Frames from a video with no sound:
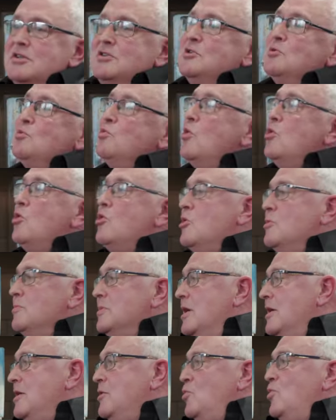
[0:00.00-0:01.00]
such a
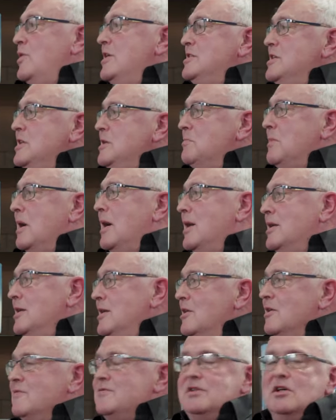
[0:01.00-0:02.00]
warm, kind of witty man.
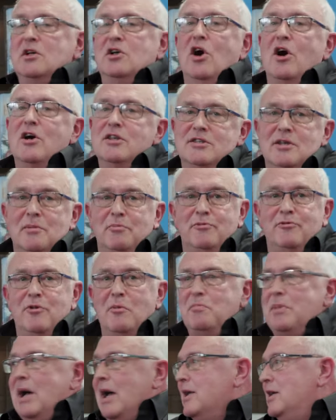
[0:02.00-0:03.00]
He loves the gossip
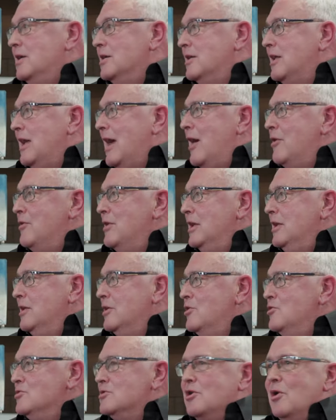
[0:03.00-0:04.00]
from back in Kerry,
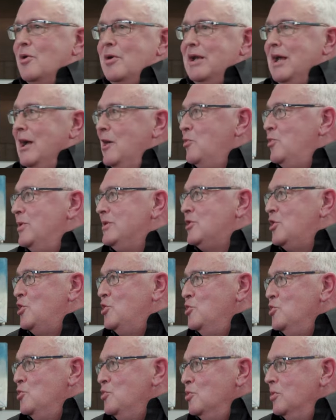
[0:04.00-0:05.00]
who's going out with
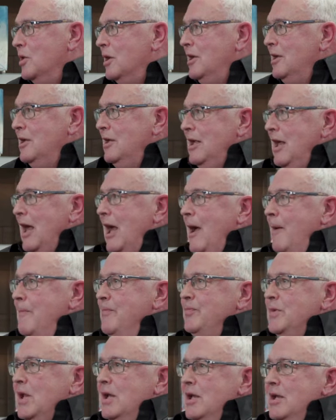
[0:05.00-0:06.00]
who.
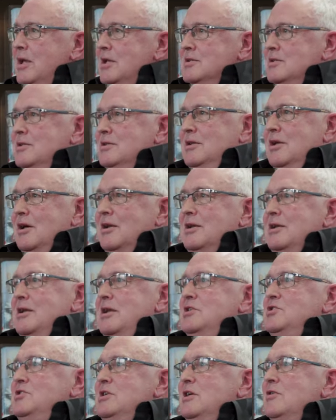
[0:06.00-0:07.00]
Um, he's got an
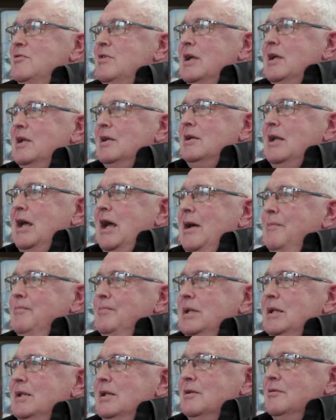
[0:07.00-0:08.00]
endearing
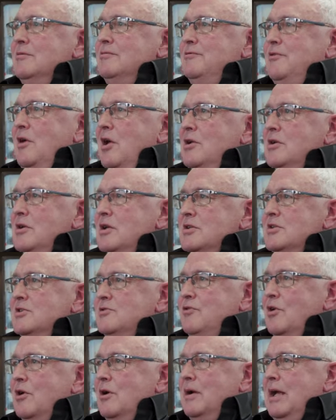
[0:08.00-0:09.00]
um, little fondness
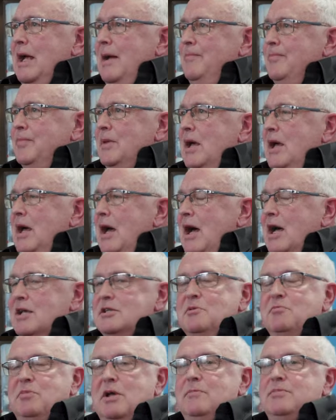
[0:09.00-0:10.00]
for um,
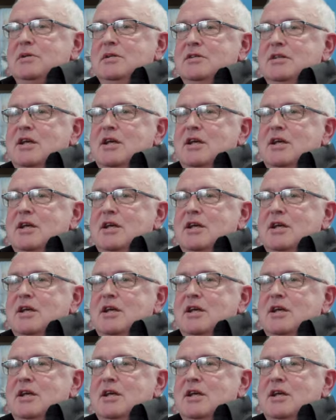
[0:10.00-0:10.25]
asking people to